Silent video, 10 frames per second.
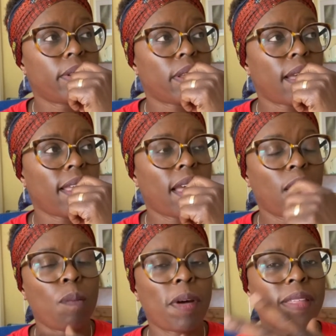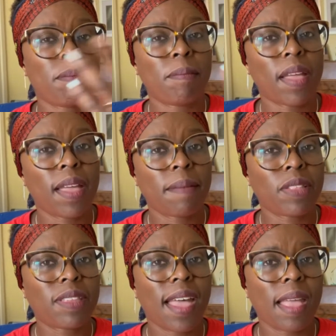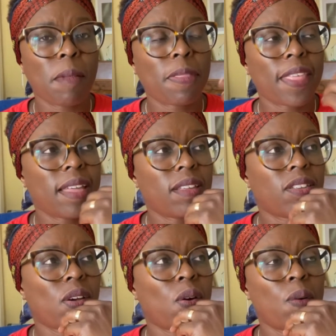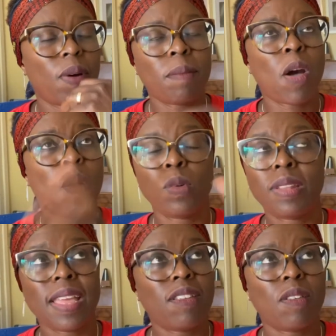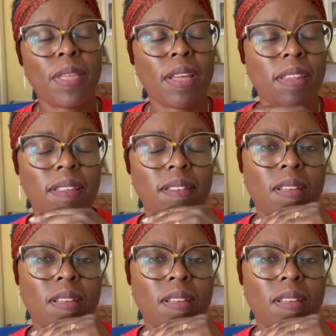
I go by the time I'm there, so I'm a whole day, to be honest.